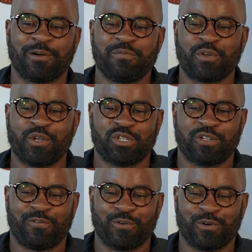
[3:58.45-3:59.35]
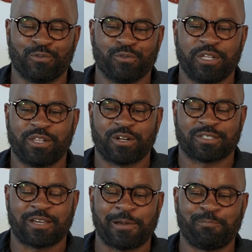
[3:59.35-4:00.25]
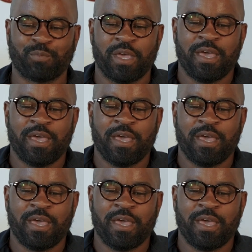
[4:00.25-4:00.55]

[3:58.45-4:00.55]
uh, we've known each other for a really long time.